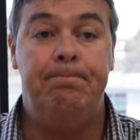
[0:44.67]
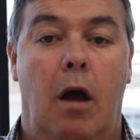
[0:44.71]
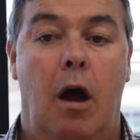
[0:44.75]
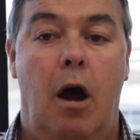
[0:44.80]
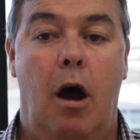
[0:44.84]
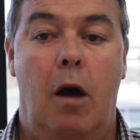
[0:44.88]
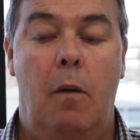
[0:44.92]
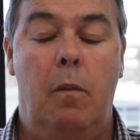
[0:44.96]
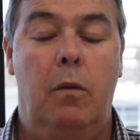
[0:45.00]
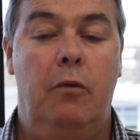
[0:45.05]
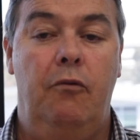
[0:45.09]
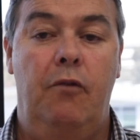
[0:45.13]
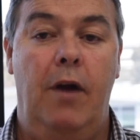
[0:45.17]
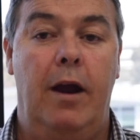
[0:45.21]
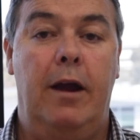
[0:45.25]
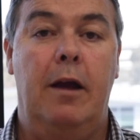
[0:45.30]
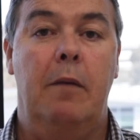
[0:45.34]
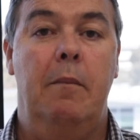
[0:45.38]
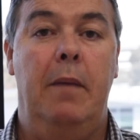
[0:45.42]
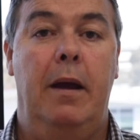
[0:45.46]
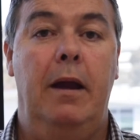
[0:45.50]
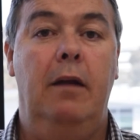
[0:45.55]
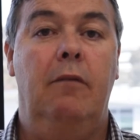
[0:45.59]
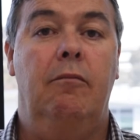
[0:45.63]
I would
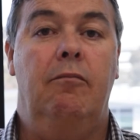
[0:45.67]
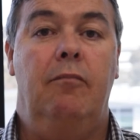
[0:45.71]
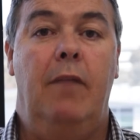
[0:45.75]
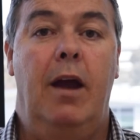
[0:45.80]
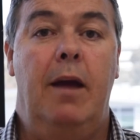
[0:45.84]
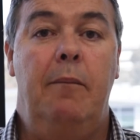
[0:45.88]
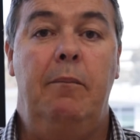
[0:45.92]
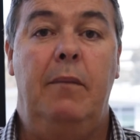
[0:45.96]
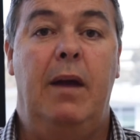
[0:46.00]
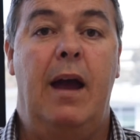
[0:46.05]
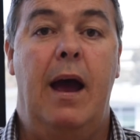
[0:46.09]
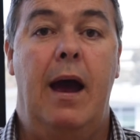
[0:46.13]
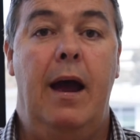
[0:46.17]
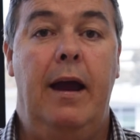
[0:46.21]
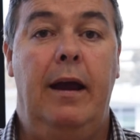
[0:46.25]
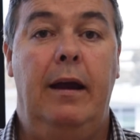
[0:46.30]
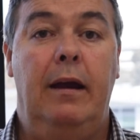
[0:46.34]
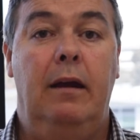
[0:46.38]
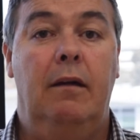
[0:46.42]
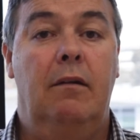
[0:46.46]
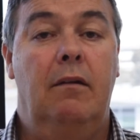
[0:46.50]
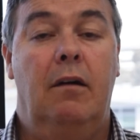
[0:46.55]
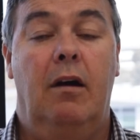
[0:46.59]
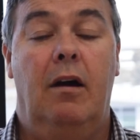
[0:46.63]
recommend
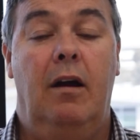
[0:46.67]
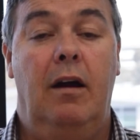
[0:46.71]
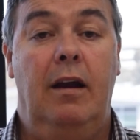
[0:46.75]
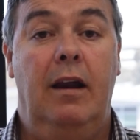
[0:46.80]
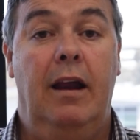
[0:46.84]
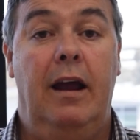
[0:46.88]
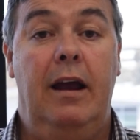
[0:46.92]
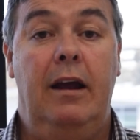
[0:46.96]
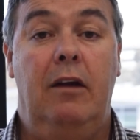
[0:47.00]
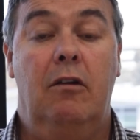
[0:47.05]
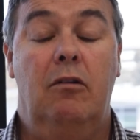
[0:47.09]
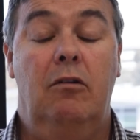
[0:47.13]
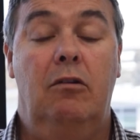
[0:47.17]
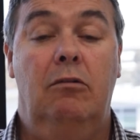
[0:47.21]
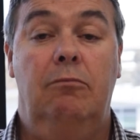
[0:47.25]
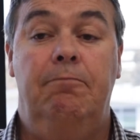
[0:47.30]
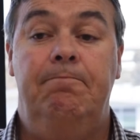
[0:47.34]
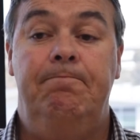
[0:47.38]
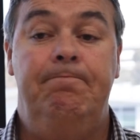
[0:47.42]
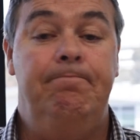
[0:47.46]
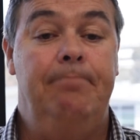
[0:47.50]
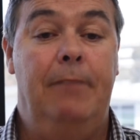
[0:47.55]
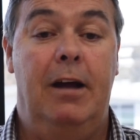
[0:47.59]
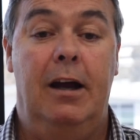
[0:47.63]
MKI
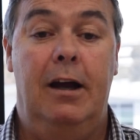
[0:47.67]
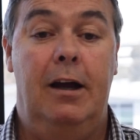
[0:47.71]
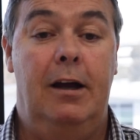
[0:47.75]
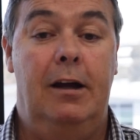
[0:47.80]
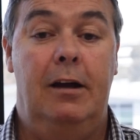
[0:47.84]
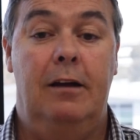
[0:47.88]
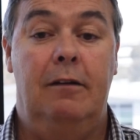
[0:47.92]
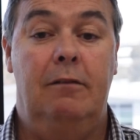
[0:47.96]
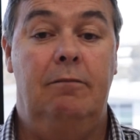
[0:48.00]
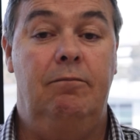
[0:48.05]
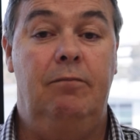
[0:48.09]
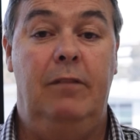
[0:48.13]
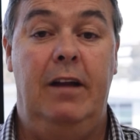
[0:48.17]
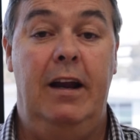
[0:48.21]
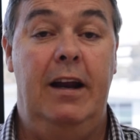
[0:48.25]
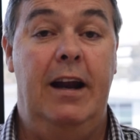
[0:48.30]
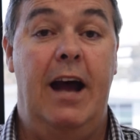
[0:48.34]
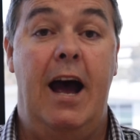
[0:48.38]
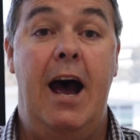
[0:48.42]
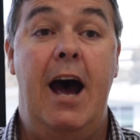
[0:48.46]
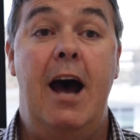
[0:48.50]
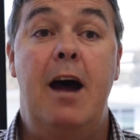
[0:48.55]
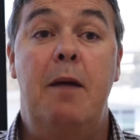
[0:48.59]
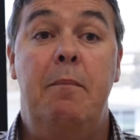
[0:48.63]
Legal in
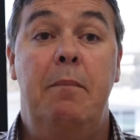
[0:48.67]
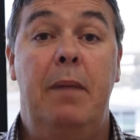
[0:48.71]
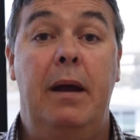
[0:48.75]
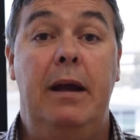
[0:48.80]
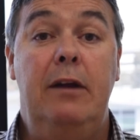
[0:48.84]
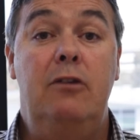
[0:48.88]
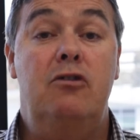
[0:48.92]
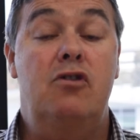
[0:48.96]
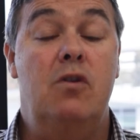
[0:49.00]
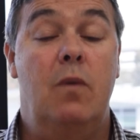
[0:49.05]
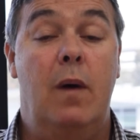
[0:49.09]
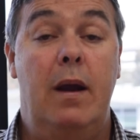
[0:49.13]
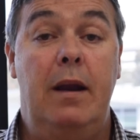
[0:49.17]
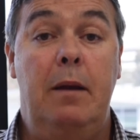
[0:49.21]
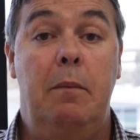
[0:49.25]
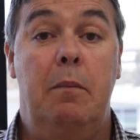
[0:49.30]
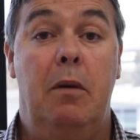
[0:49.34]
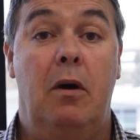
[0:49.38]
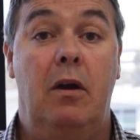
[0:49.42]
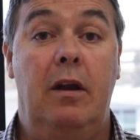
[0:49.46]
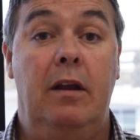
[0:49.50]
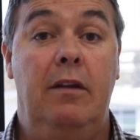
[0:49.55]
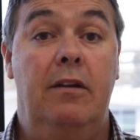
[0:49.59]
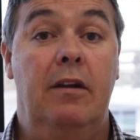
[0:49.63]
a heartbeat to
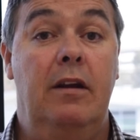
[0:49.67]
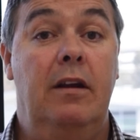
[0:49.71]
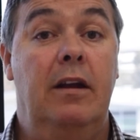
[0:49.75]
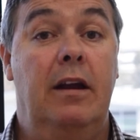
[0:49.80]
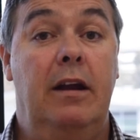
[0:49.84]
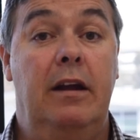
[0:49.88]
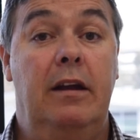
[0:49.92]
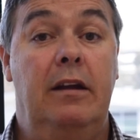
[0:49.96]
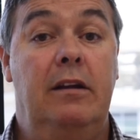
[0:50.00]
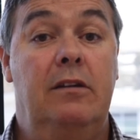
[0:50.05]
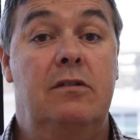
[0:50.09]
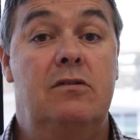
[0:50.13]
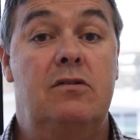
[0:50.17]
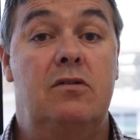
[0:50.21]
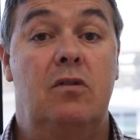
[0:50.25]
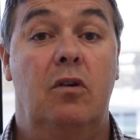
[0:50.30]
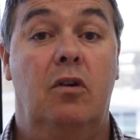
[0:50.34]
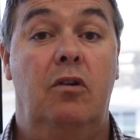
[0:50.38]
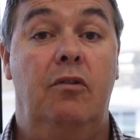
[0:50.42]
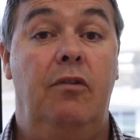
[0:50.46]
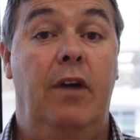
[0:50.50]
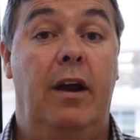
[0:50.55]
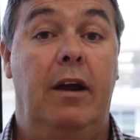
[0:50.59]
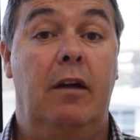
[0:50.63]
anybody that needs
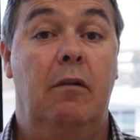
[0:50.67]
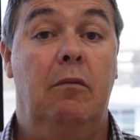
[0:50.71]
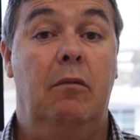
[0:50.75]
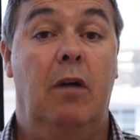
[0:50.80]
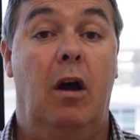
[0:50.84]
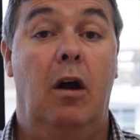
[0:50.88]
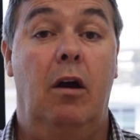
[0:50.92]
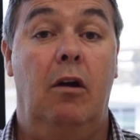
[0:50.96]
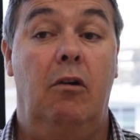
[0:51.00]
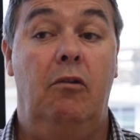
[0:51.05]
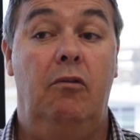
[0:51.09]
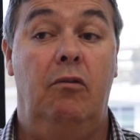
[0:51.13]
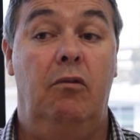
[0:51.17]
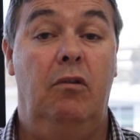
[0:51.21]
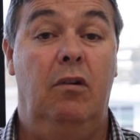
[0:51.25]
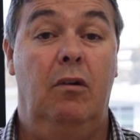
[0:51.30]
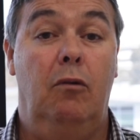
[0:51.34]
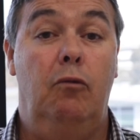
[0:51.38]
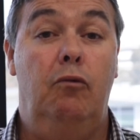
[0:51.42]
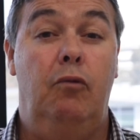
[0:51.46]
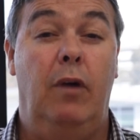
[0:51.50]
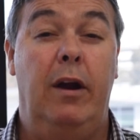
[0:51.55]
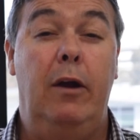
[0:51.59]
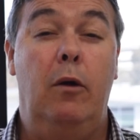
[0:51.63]
or
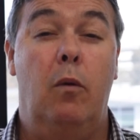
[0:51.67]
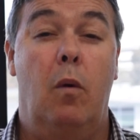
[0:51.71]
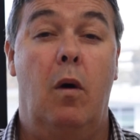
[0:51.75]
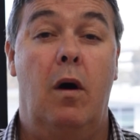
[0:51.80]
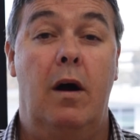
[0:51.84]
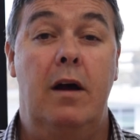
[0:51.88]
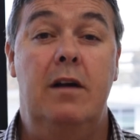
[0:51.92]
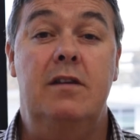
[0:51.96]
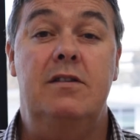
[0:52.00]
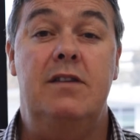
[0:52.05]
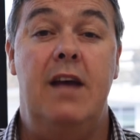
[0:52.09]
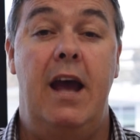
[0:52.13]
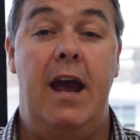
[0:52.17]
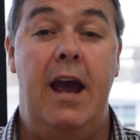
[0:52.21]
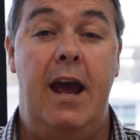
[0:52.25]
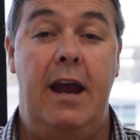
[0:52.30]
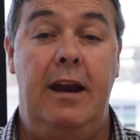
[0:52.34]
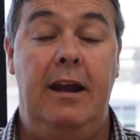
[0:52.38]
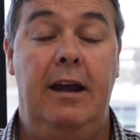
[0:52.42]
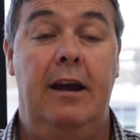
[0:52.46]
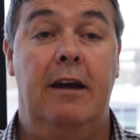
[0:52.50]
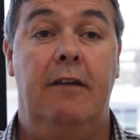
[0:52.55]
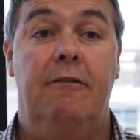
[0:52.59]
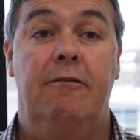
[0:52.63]
requires
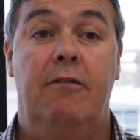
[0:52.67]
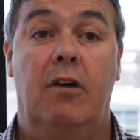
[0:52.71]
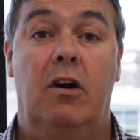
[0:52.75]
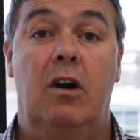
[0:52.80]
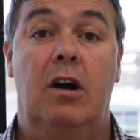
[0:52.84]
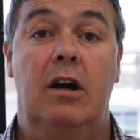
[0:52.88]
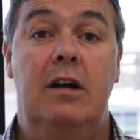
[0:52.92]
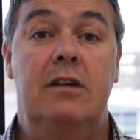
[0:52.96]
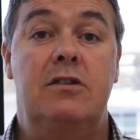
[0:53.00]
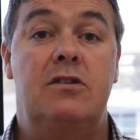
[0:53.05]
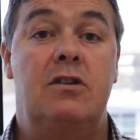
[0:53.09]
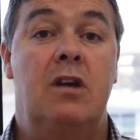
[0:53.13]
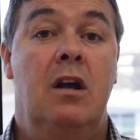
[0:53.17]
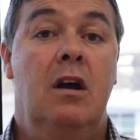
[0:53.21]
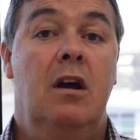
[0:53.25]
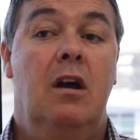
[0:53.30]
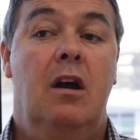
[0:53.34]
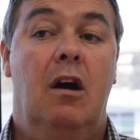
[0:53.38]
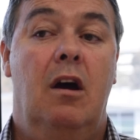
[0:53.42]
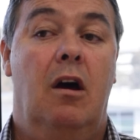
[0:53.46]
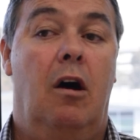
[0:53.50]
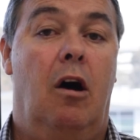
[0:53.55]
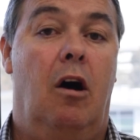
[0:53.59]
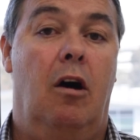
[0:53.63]
any advice
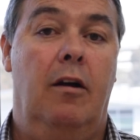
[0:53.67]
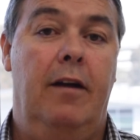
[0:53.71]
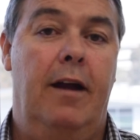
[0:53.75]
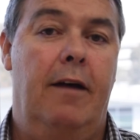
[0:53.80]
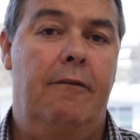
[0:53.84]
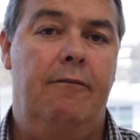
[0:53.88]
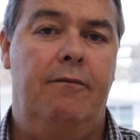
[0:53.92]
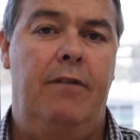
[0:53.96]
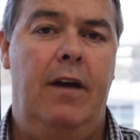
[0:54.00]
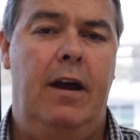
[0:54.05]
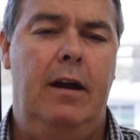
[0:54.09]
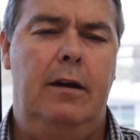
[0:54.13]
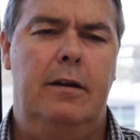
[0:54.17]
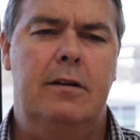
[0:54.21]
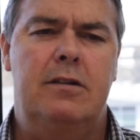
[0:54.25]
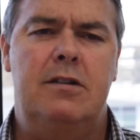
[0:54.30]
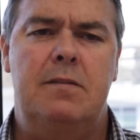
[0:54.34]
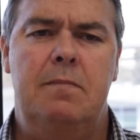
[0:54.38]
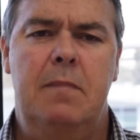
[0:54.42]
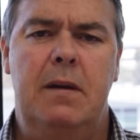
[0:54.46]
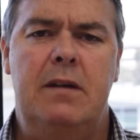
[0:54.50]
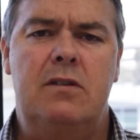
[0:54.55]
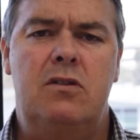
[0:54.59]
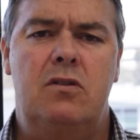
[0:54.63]
on unfair
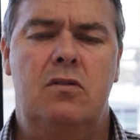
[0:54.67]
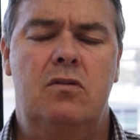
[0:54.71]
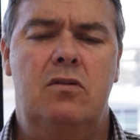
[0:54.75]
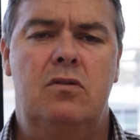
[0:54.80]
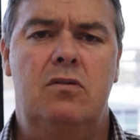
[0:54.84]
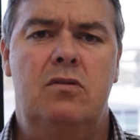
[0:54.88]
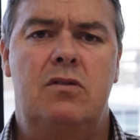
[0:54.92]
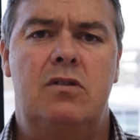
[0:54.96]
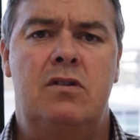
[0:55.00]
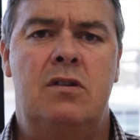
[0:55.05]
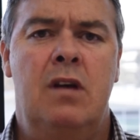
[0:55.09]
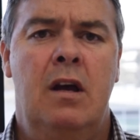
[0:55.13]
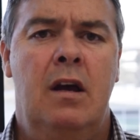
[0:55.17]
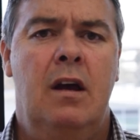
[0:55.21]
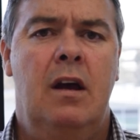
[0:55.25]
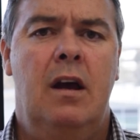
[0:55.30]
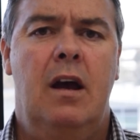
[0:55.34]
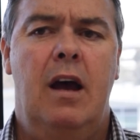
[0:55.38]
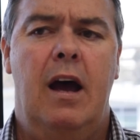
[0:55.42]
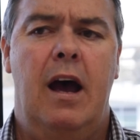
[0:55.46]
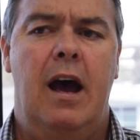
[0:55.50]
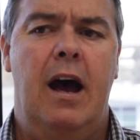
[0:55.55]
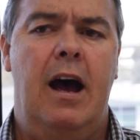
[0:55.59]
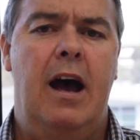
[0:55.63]
dismissals.
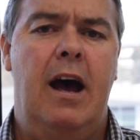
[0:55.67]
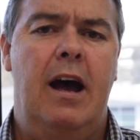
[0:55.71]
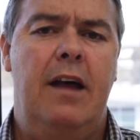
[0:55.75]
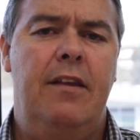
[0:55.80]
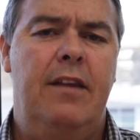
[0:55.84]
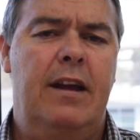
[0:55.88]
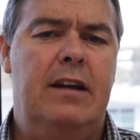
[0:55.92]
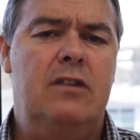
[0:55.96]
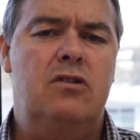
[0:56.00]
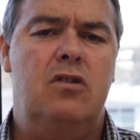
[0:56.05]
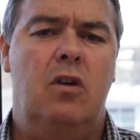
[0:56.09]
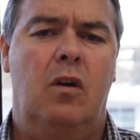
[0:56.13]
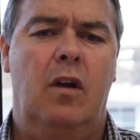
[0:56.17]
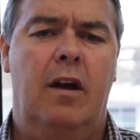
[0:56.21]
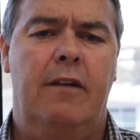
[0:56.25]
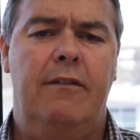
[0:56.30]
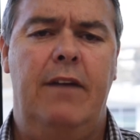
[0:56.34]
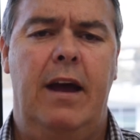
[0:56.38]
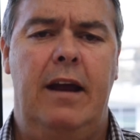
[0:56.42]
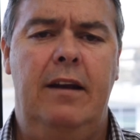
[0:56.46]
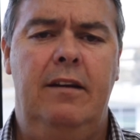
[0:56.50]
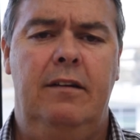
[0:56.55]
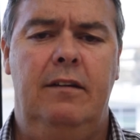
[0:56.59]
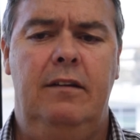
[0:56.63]
That's all
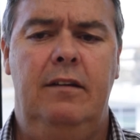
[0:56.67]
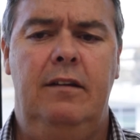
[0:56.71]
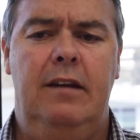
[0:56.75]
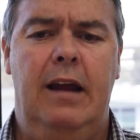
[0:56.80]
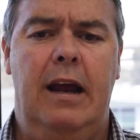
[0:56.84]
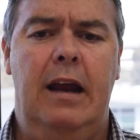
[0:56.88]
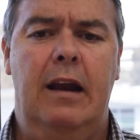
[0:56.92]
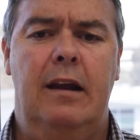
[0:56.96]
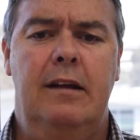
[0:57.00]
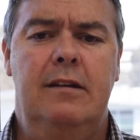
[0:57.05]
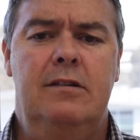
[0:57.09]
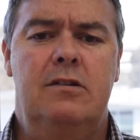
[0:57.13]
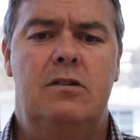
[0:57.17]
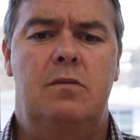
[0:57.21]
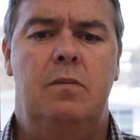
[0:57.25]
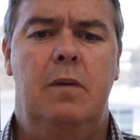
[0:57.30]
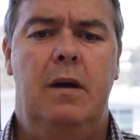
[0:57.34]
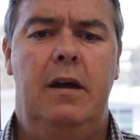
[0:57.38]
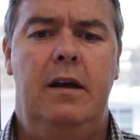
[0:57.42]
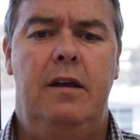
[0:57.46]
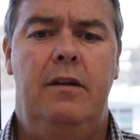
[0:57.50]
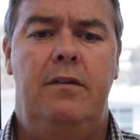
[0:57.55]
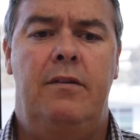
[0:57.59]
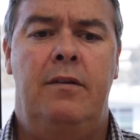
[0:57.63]
I've had dealings
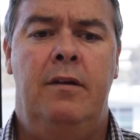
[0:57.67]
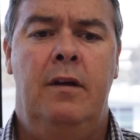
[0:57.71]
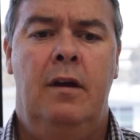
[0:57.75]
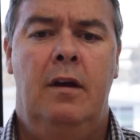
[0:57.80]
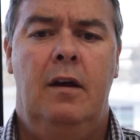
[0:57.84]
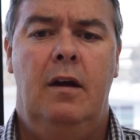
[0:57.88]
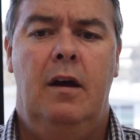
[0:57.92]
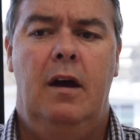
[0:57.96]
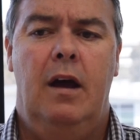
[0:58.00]
with.